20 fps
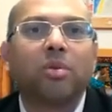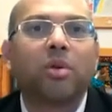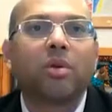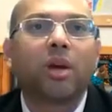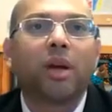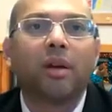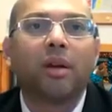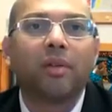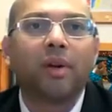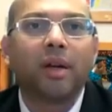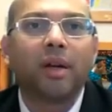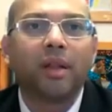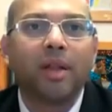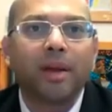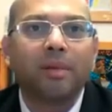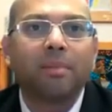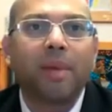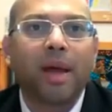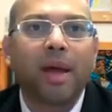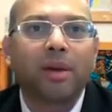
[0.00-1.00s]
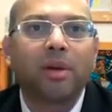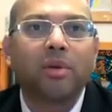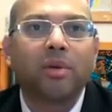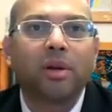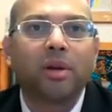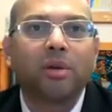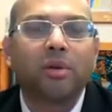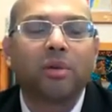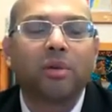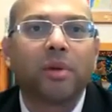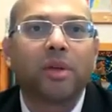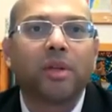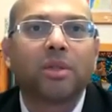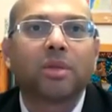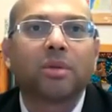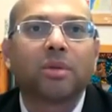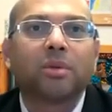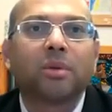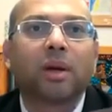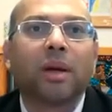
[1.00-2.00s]
convert that back to Indian
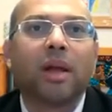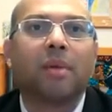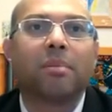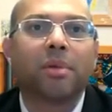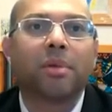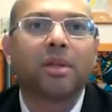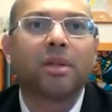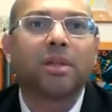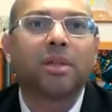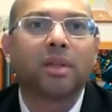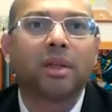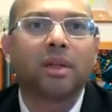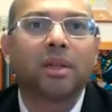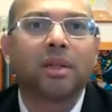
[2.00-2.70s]
rupees, what will happen is